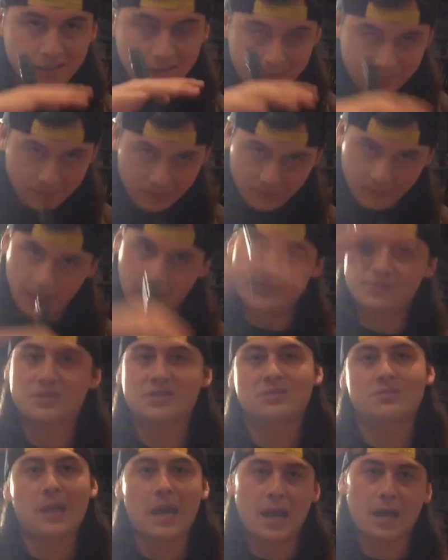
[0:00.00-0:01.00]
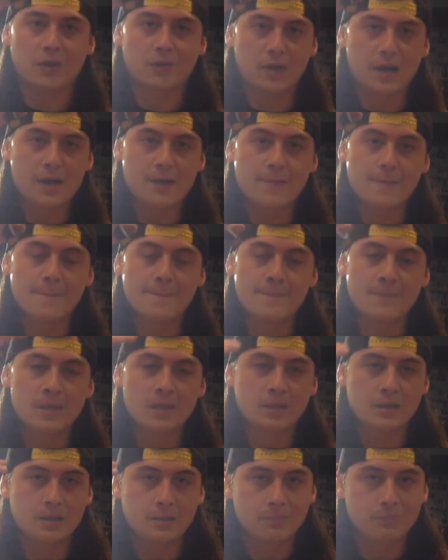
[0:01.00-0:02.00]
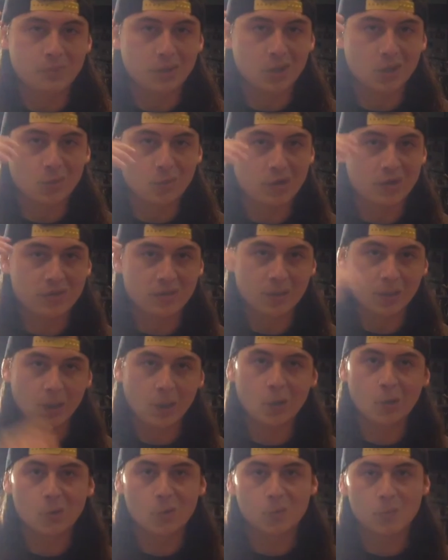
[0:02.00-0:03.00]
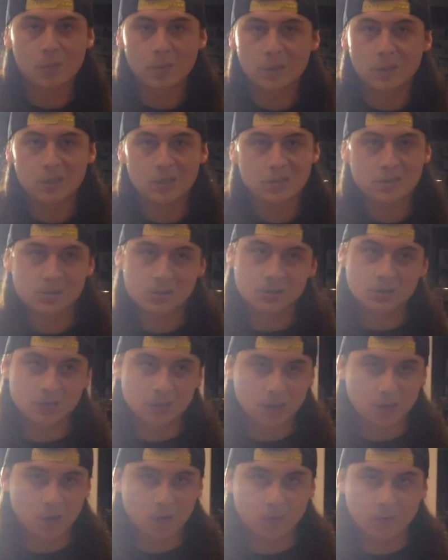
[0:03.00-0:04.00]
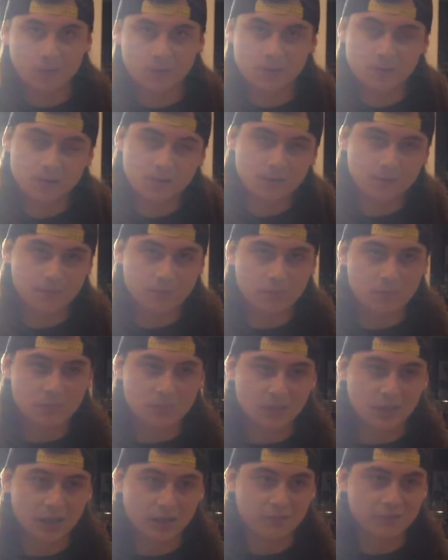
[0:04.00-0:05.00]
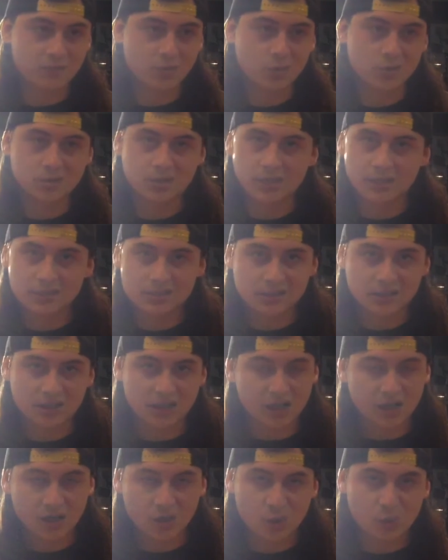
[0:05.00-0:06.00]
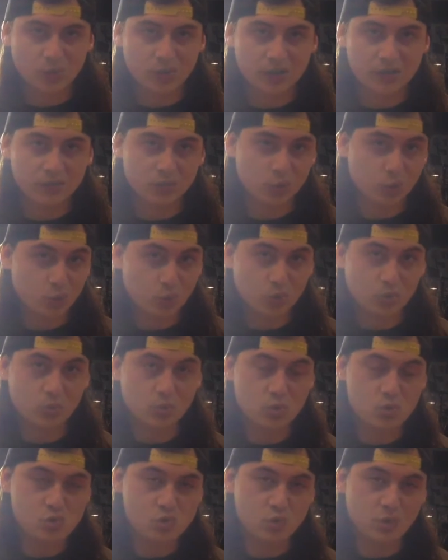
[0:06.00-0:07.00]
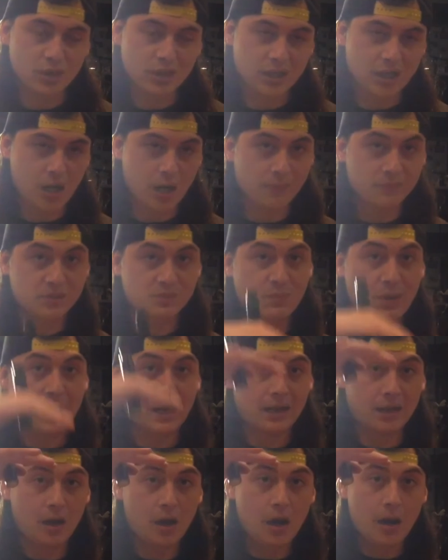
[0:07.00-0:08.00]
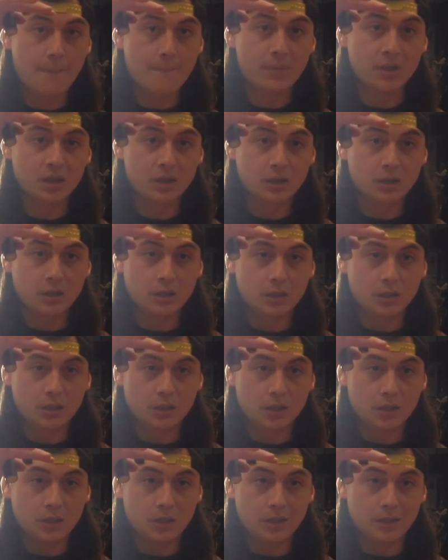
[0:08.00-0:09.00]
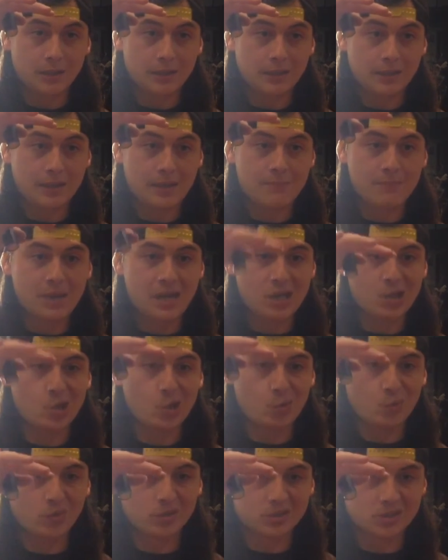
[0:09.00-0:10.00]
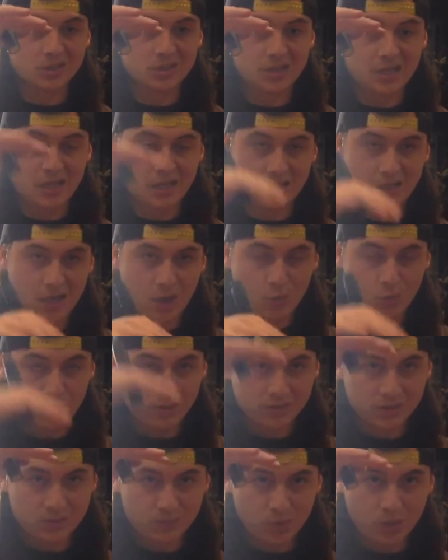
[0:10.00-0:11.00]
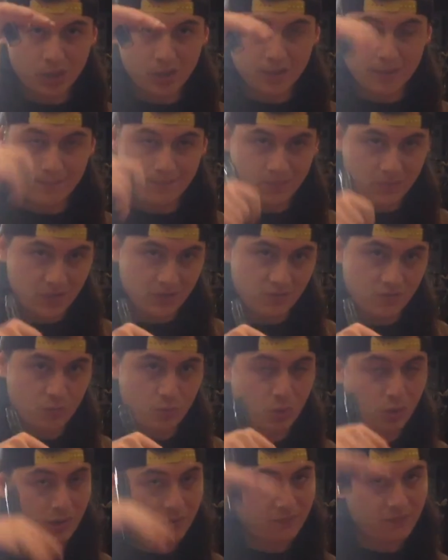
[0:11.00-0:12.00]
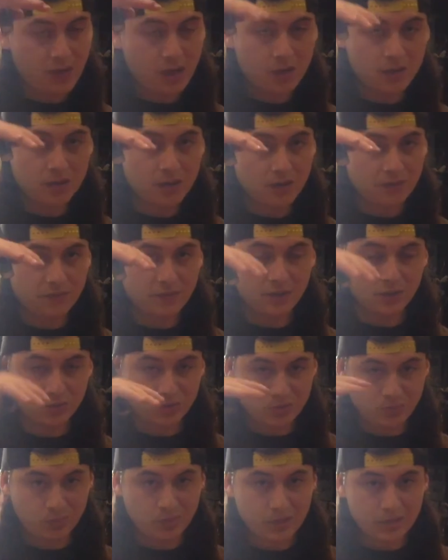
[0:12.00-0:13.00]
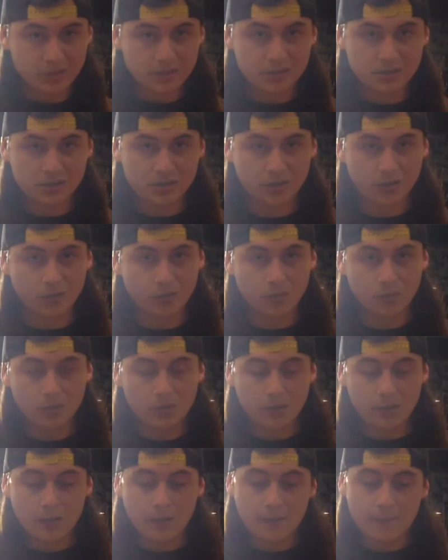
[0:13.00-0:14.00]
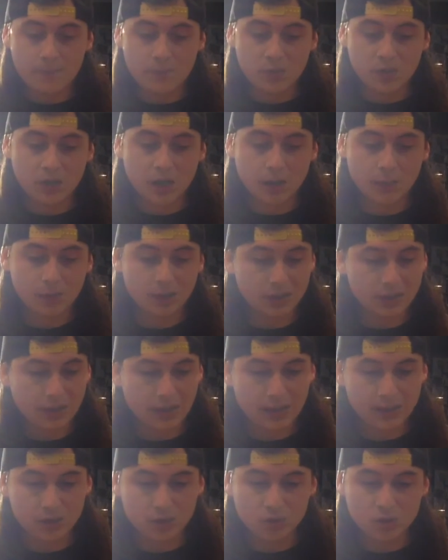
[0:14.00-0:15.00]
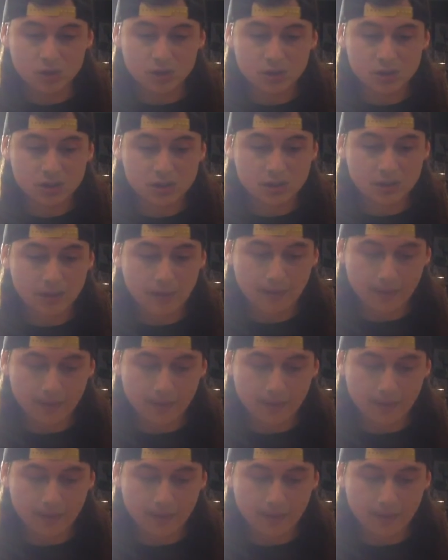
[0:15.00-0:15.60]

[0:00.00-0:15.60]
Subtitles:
and it bounces back, right? But with an O, because, you know, it's like a vortex in the air or whatever, you when it comes back up, it may not want to stay in that one spot. If you pull it far enough, it'll split. So you come in and you just